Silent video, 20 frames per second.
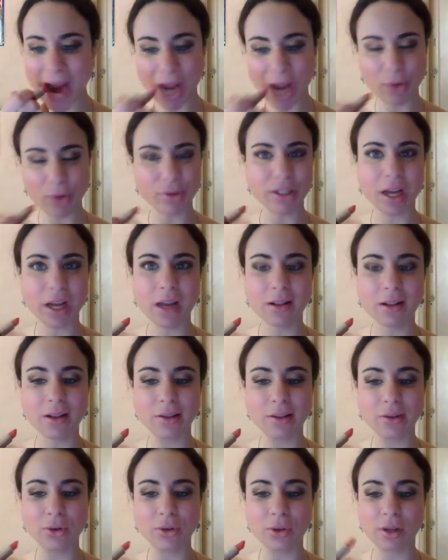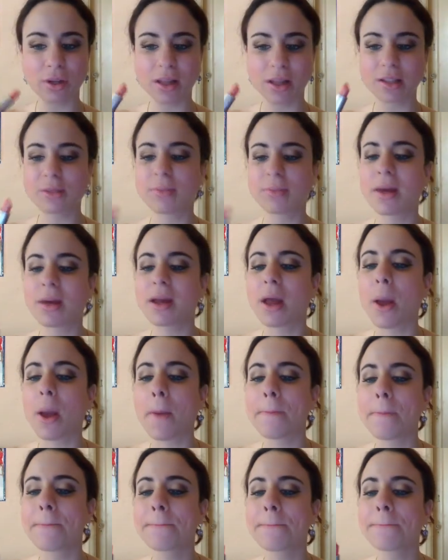which kind of looks cool against my
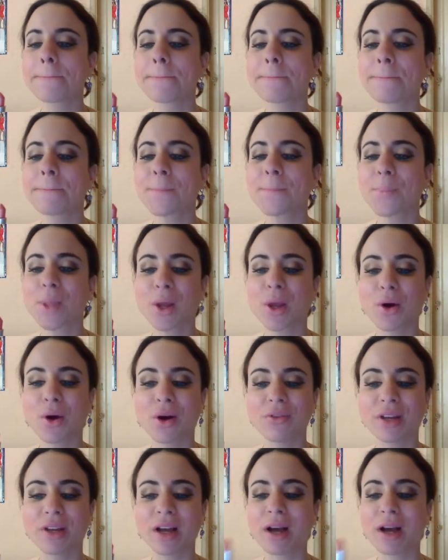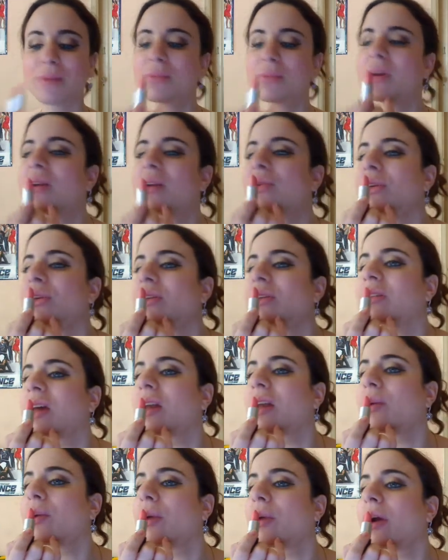coffee cup, which is
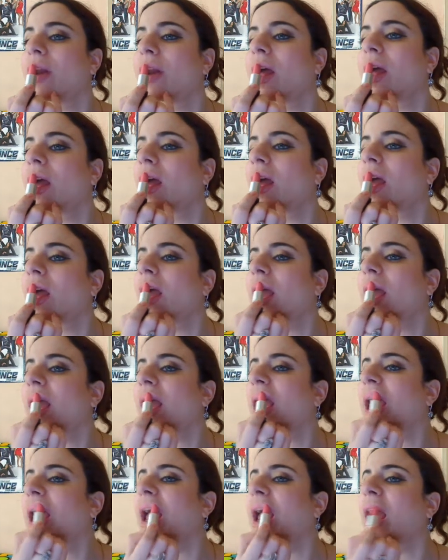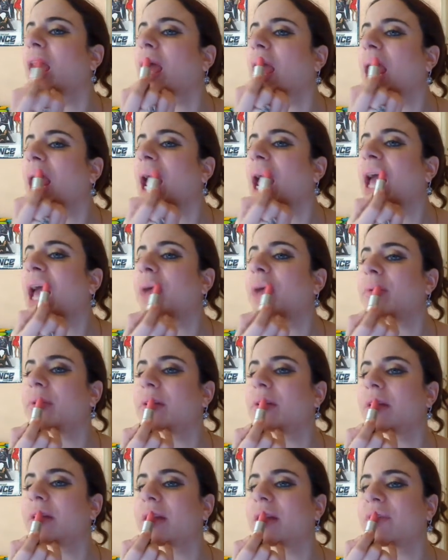kind of weird. But you
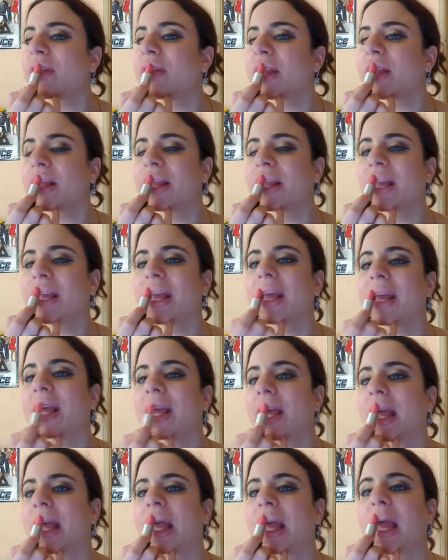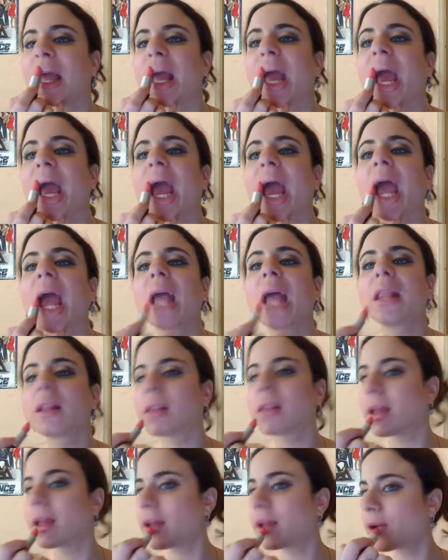can definitely see the
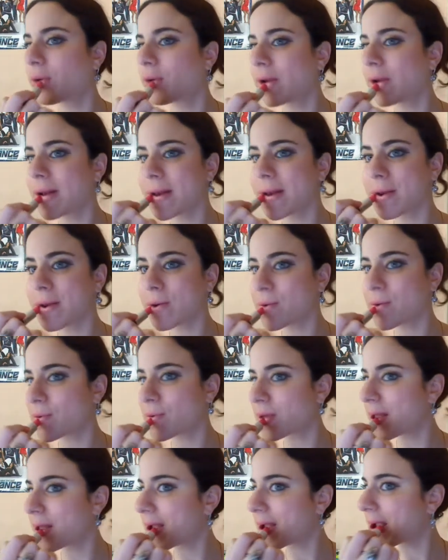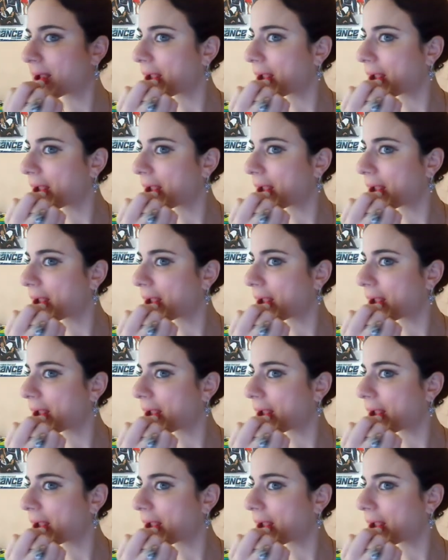light green duochrome